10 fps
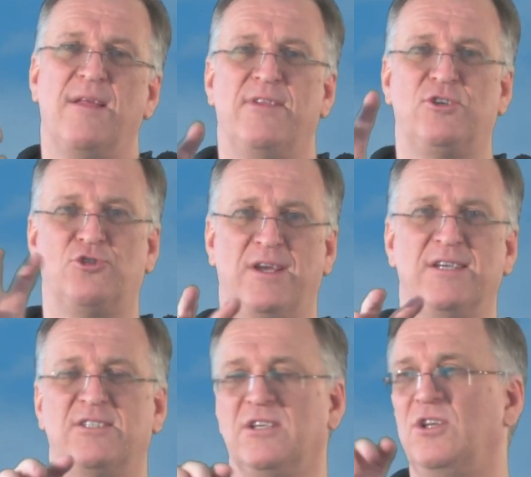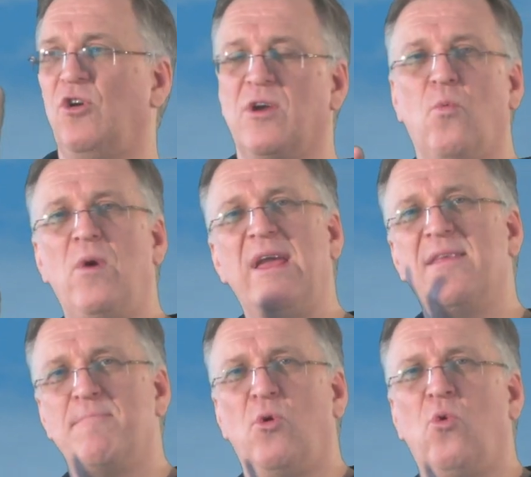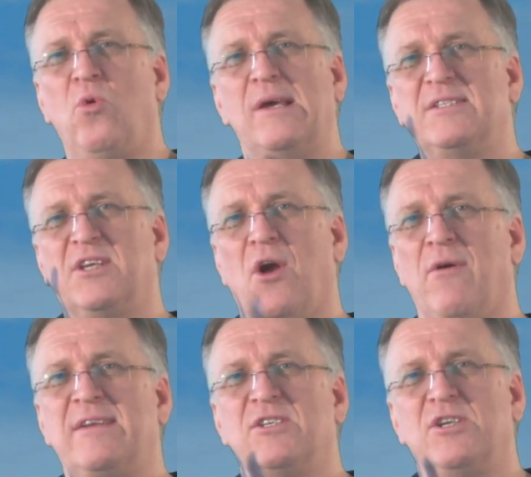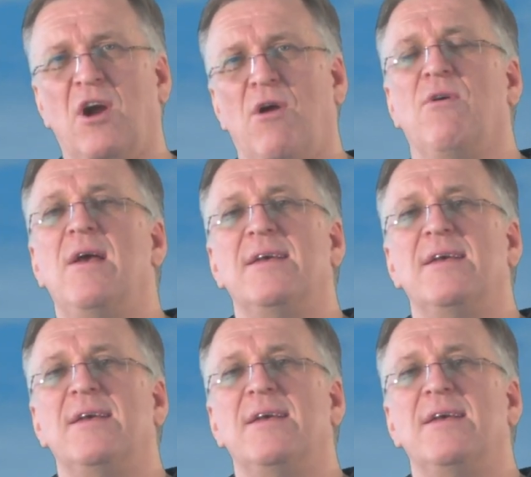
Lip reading: the trick is to look at where the ball is going to go.